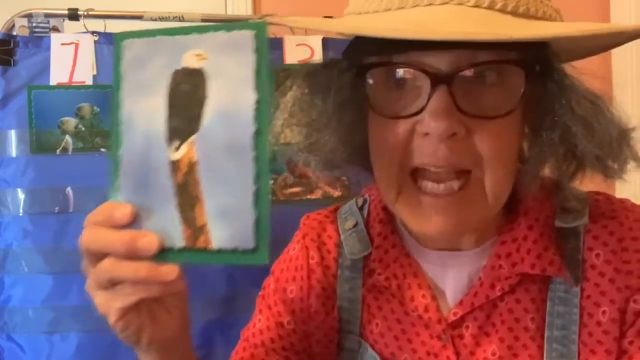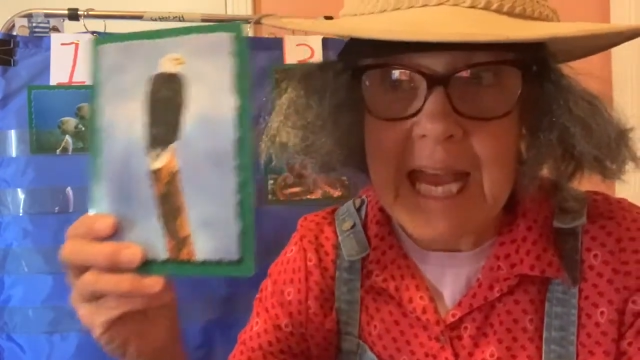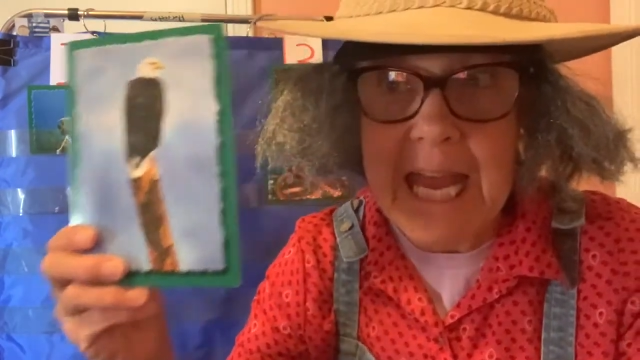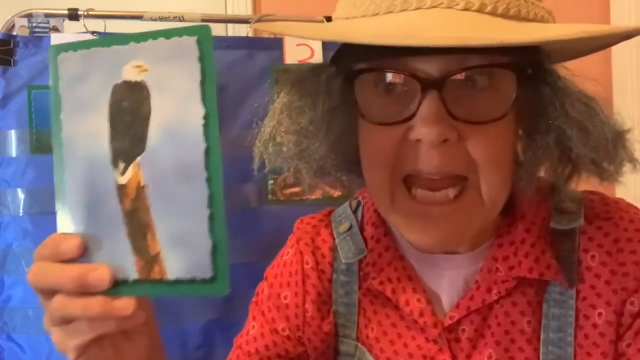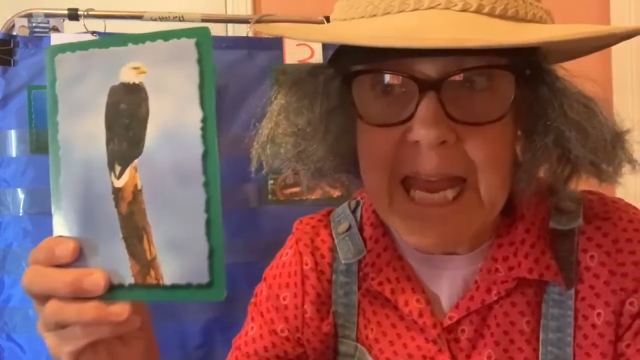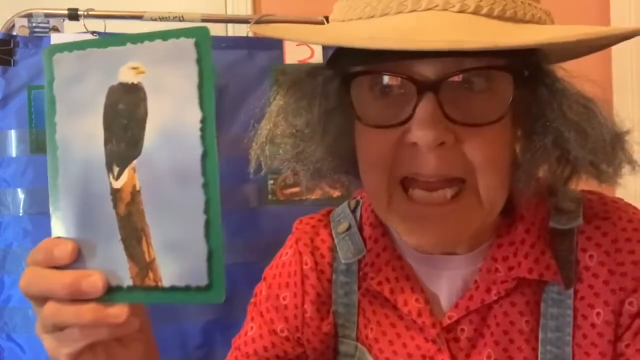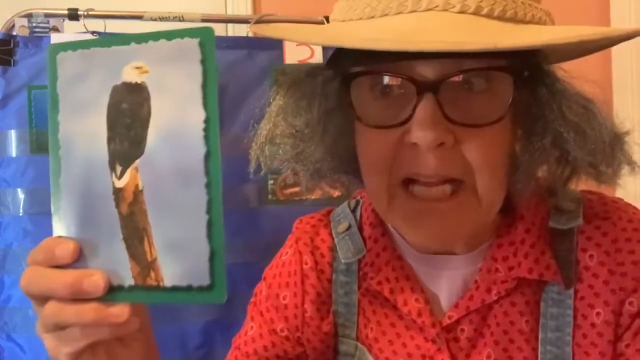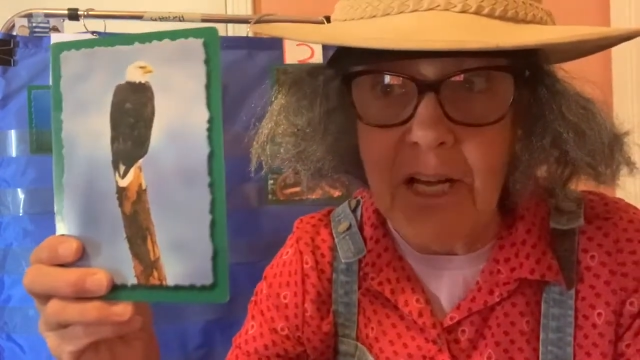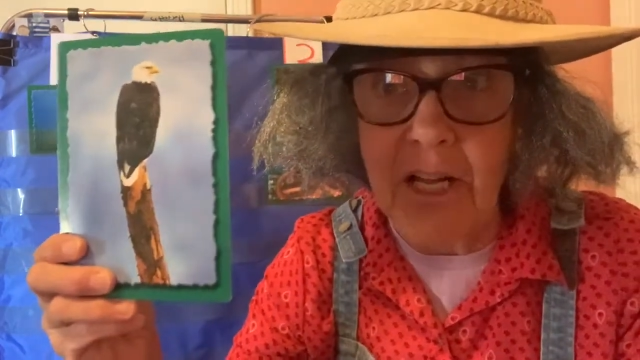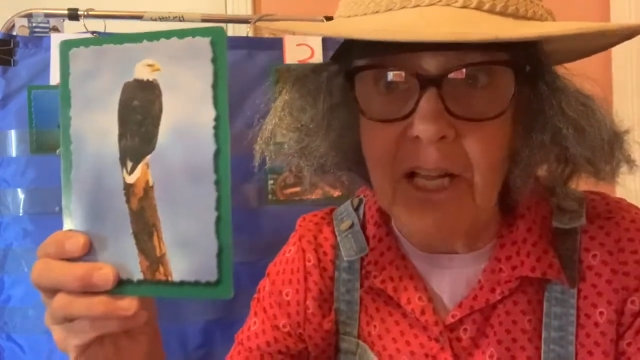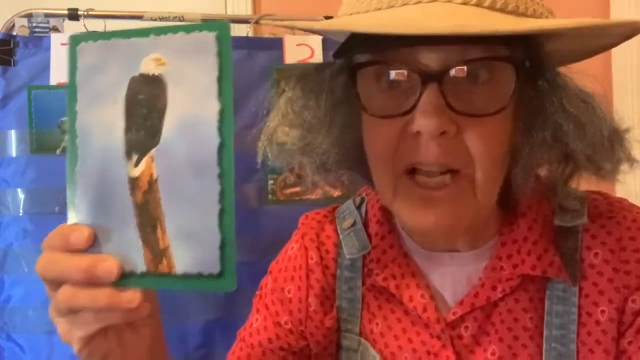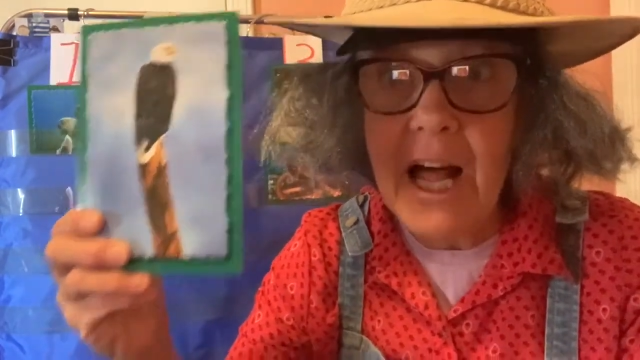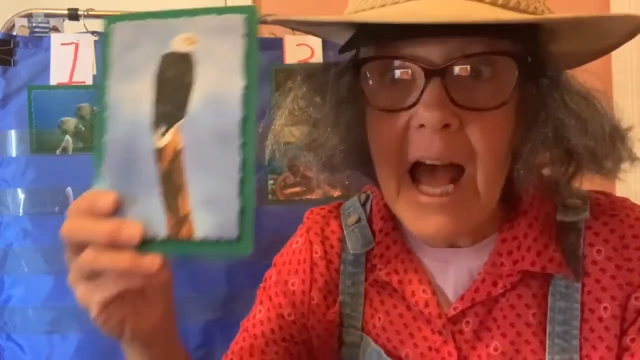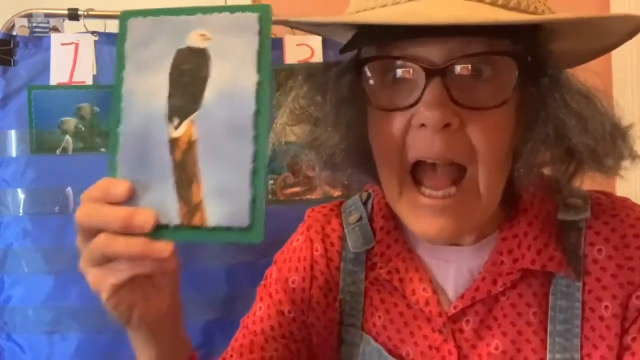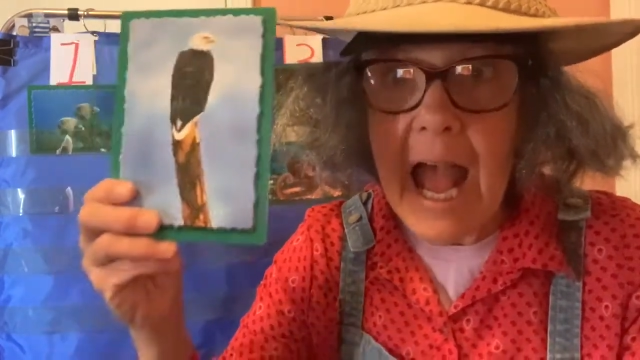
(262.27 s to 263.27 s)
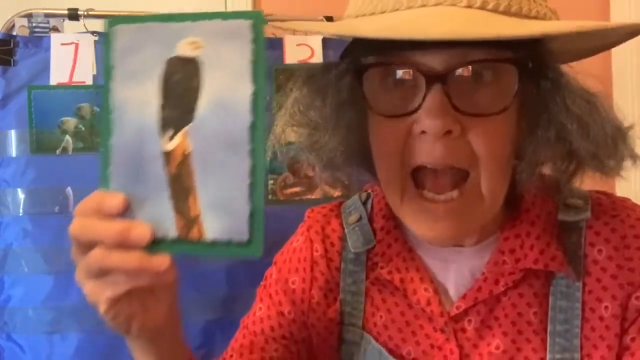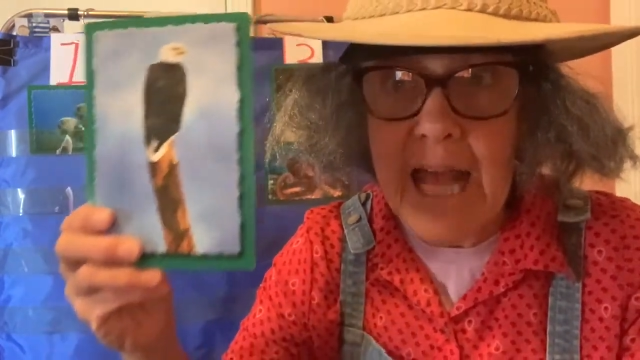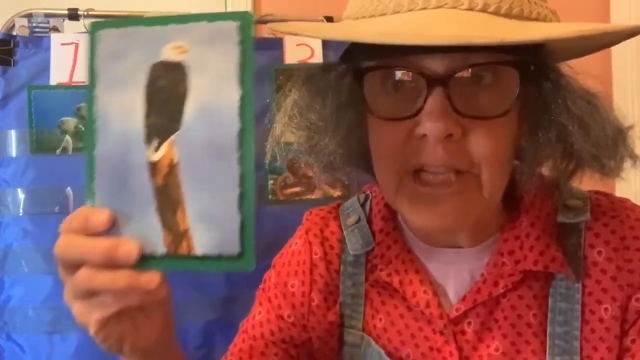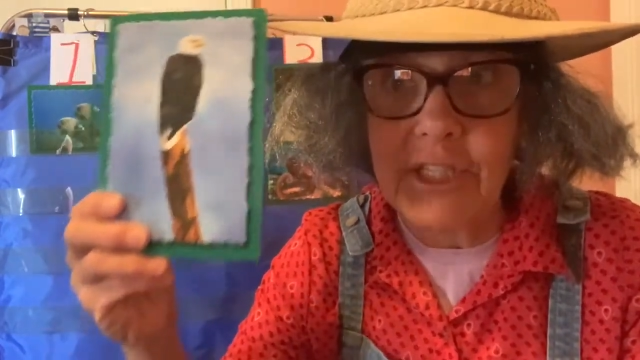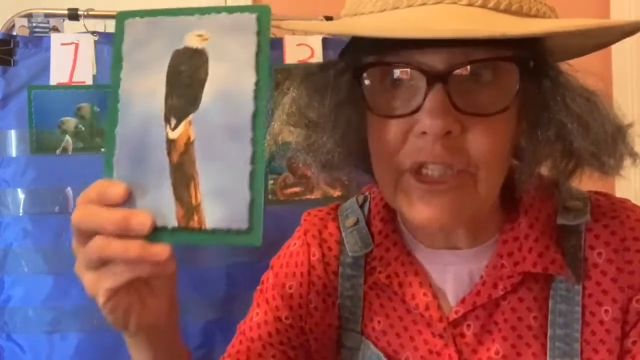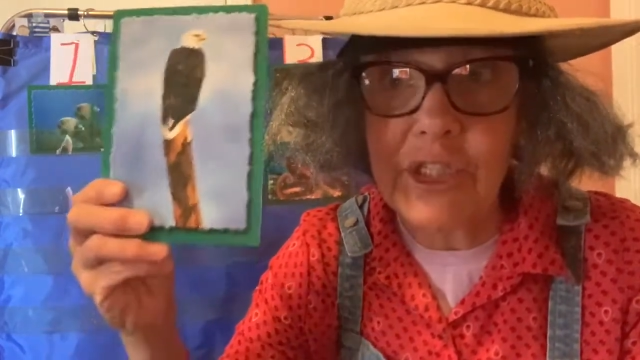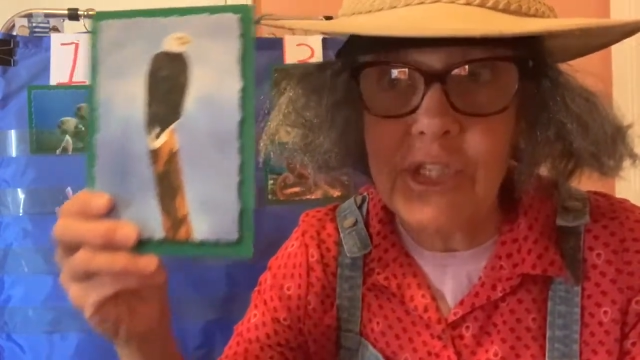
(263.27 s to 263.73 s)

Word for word: eagle has